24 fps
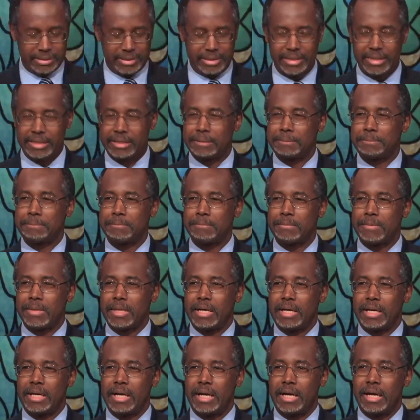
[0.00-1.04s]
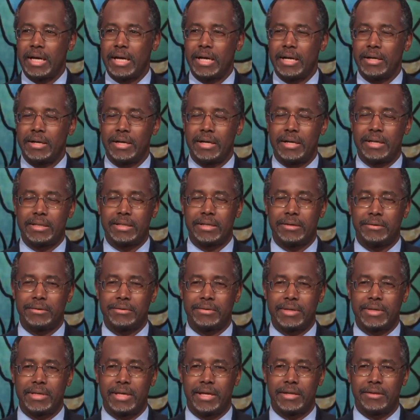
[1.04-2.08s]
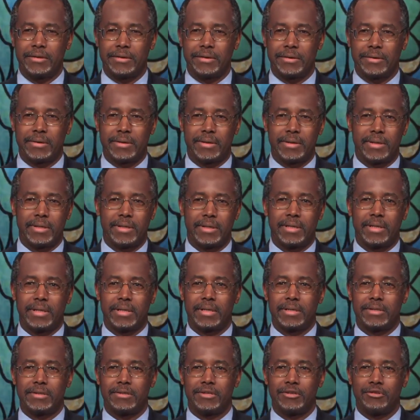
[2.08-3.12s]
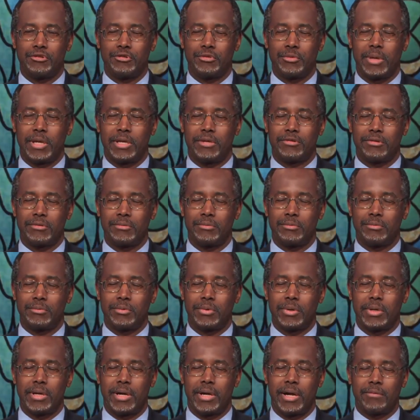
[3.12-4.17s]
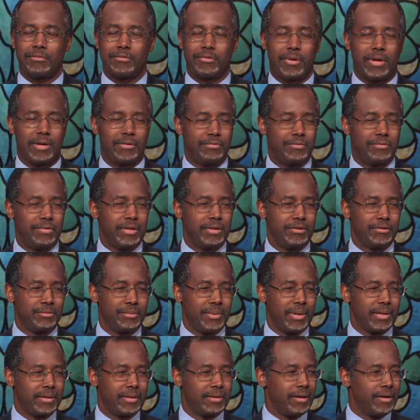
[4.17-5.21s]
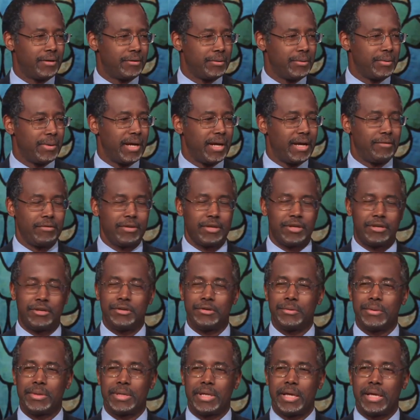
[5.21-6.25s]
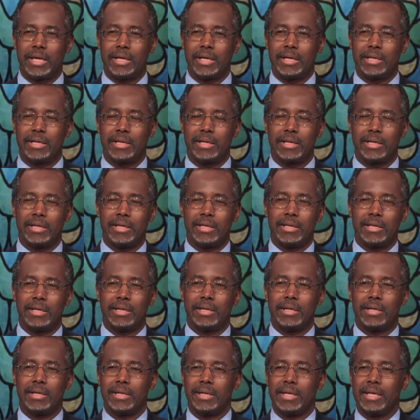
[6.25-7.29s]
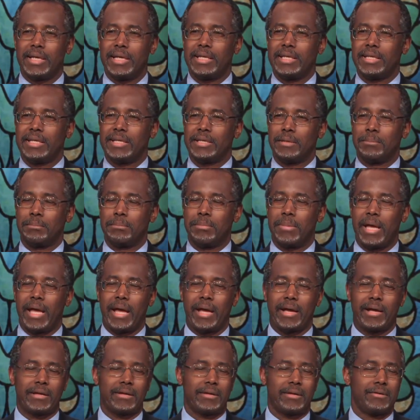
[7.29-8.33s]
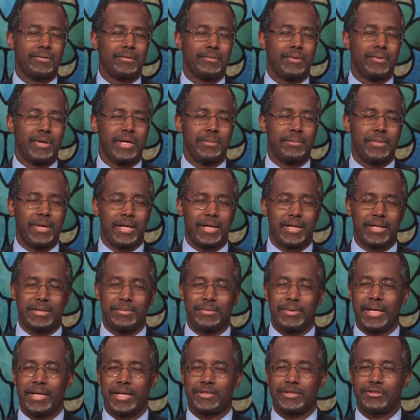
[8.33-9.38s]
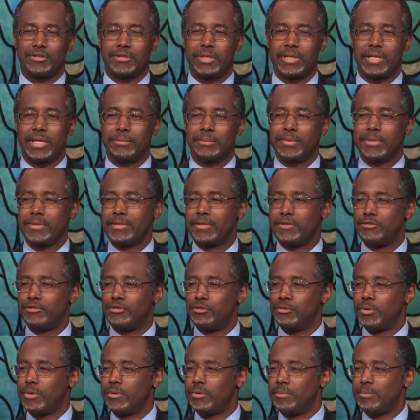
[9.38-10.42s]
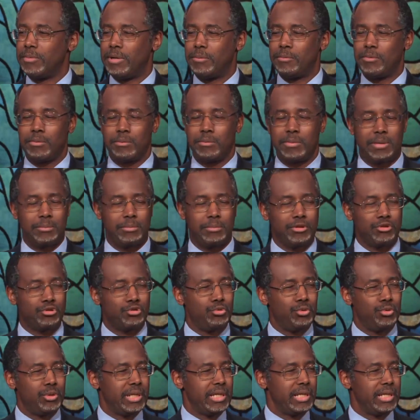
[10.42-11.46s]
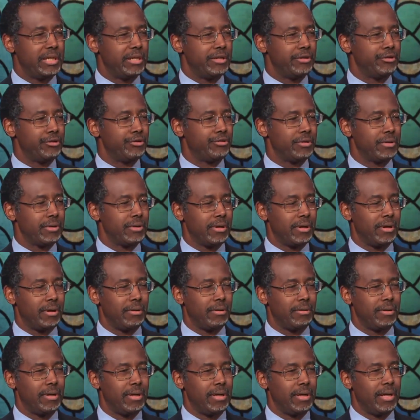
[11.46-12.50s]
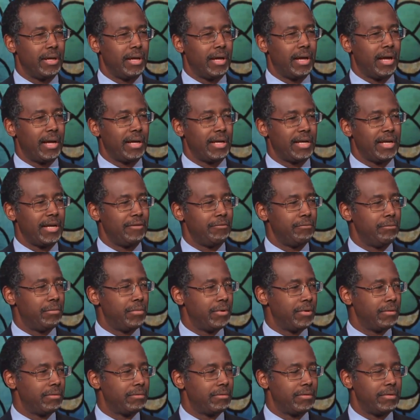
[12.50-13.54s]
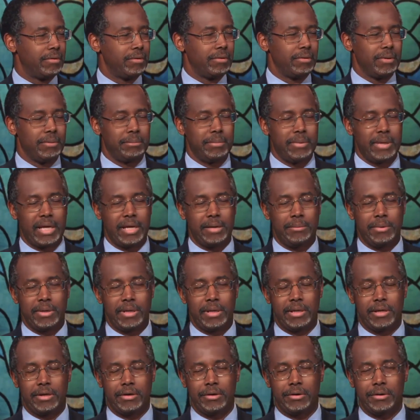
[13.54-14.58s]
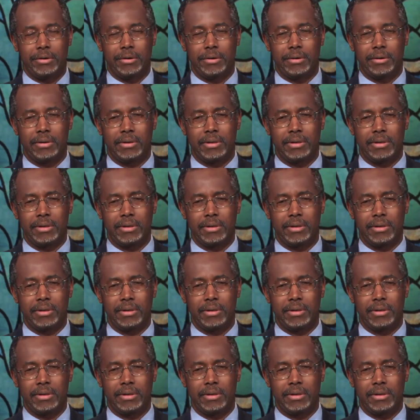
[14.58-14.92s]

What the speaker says: then there was another situation where after I finished my talk, we were having Q&A, and a lady in the back, way back in the back, stood up and said, "You won't remember me, but 20 years ago, I gave birth to a baby girl,